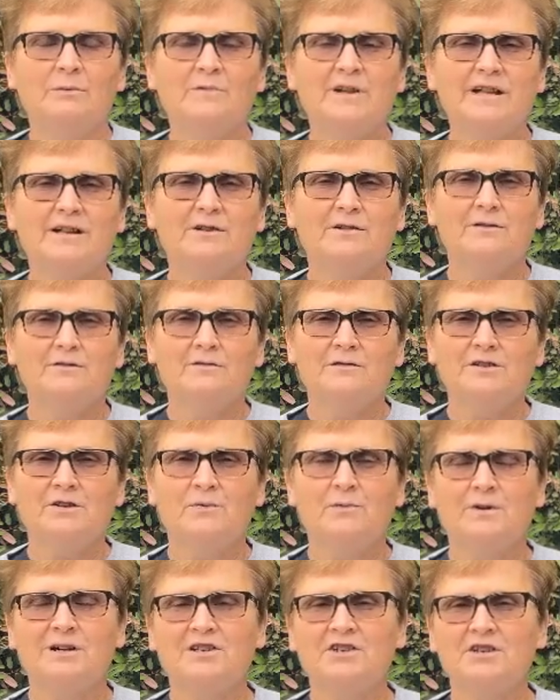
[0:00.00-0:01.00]
When we go
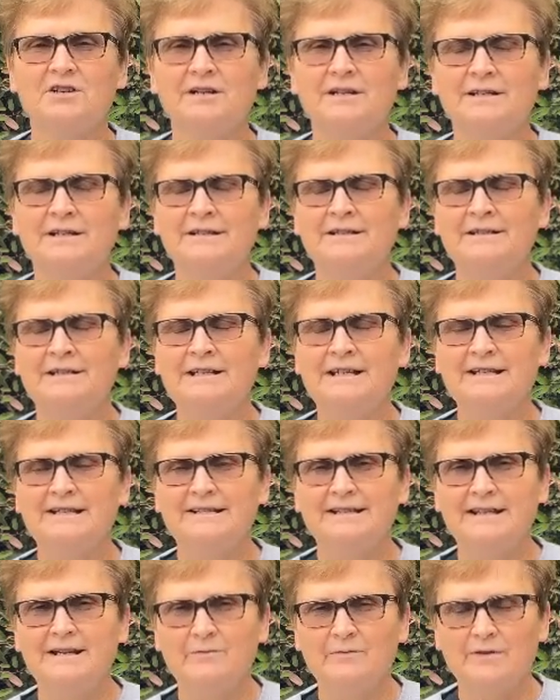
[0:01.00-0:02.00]
to Washington,
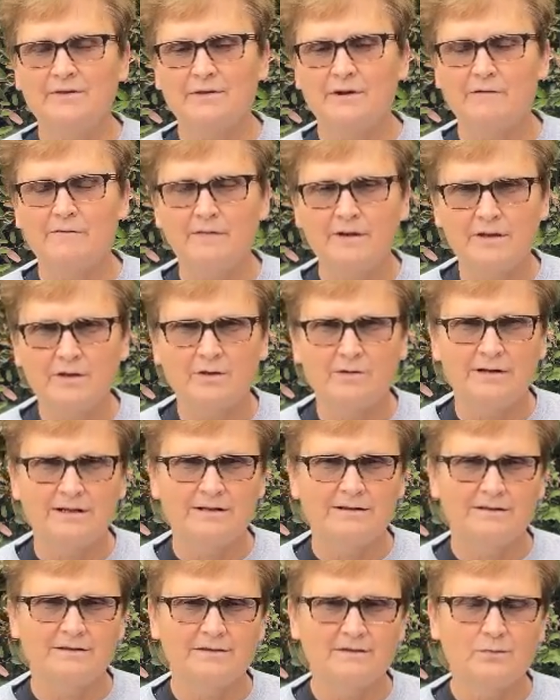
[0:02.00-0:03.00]
D.C. with our fifth
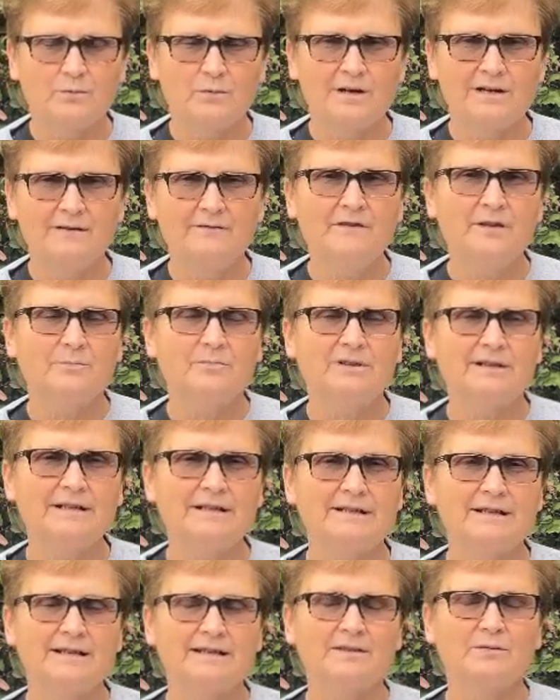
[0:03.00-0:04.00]
graders, one of the
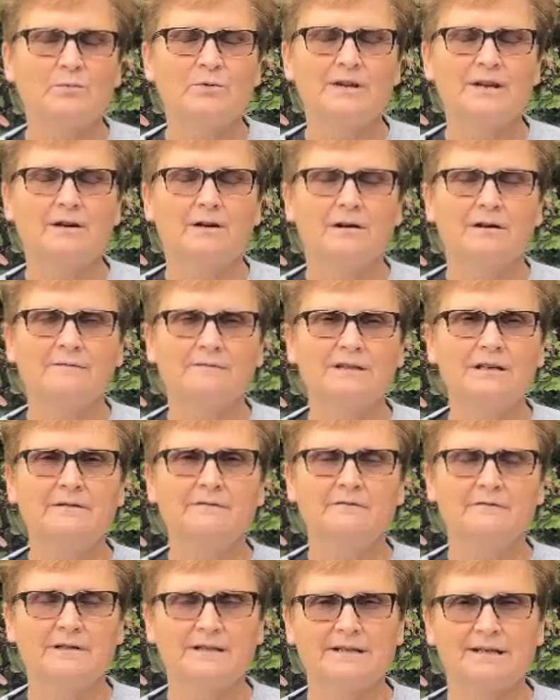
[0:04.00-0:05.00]
places we
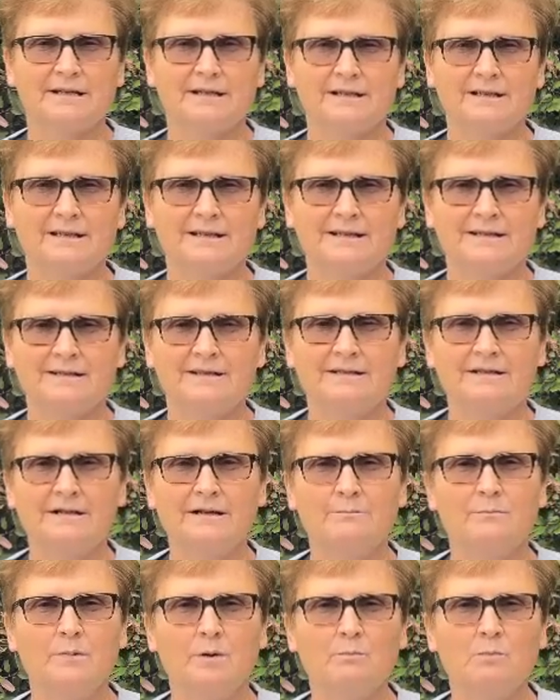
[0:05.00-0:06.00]
often visit is
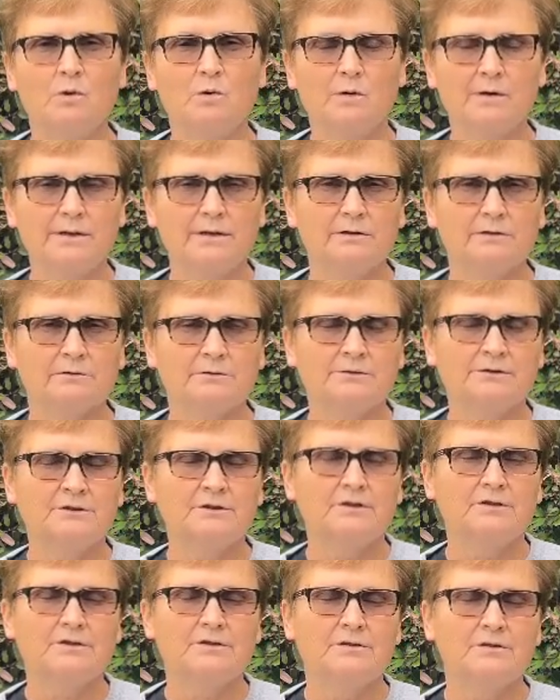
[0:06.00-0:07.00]
the memorial
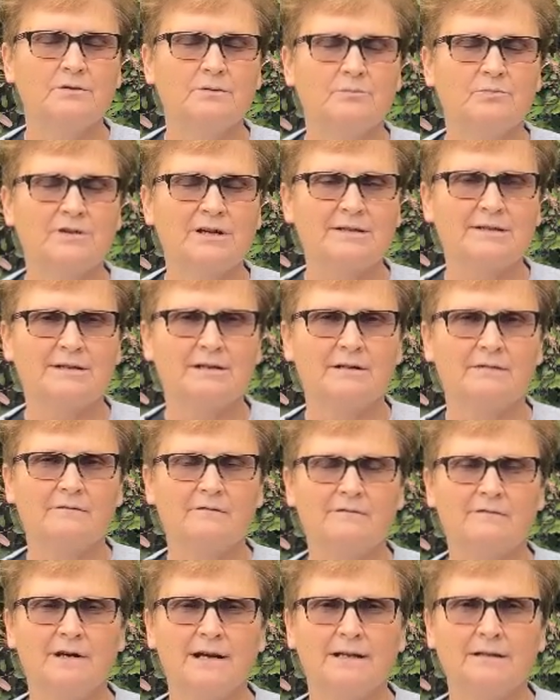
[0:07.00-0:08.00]
to
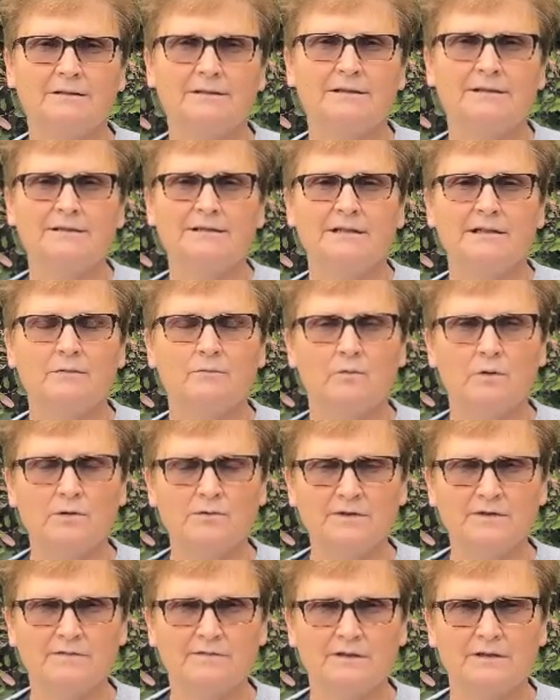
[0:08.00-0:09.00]
President Franklin D.
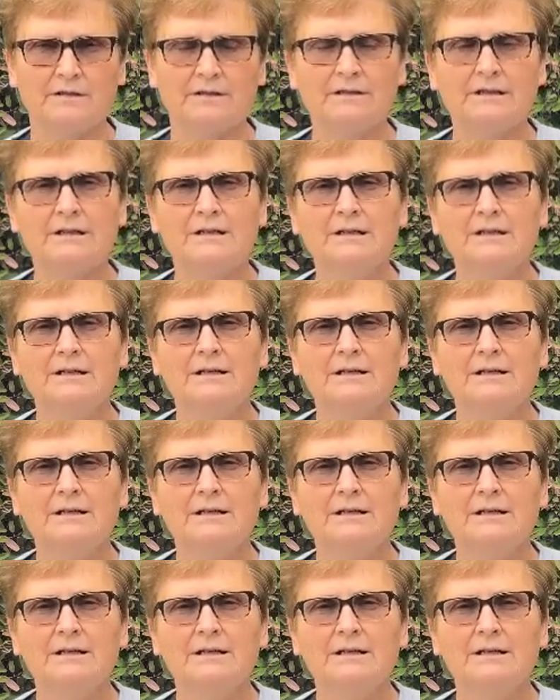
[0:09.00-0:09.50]
Roosevelt.